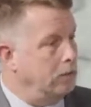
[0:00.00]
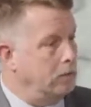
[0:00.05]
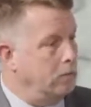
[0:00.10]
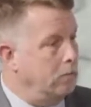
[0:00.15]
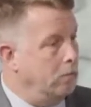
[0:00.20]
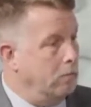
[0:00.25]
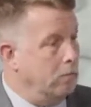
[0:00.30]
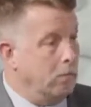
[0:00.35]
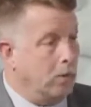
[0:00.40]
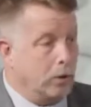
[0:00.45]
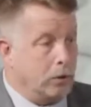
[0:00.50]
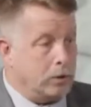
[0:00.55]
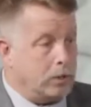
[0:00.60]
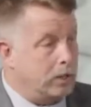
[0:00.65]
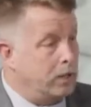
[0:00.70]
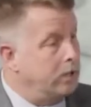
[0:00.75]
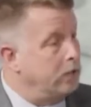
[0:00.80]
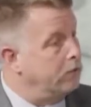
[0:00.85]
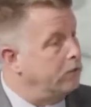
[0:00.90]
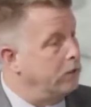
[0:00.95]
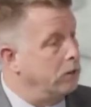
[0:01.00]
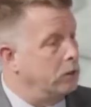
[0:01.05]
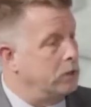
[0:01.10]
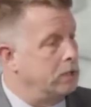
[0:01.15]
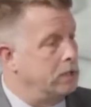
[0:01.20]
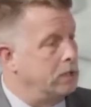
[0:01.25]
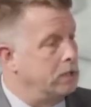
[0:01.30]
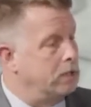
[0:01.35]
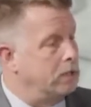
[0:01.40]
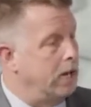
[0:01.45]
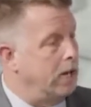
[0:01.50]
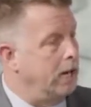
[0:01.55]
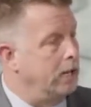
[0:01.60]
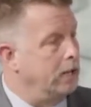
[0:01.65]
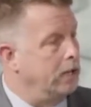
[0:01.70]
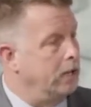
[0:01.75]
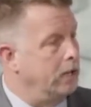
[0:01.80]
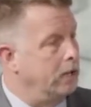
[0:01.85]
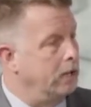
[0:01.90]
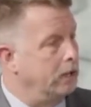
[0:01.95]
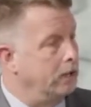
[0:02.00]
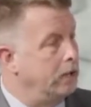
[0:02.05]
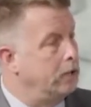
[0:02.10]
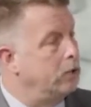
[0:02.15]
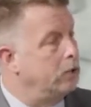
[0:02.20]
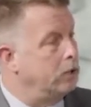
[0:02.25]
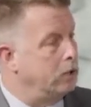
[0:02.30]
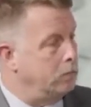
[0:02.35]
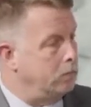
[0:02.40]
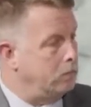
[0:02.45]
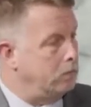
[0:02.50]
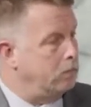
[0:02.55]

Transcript: Mostly the focus is on leadership.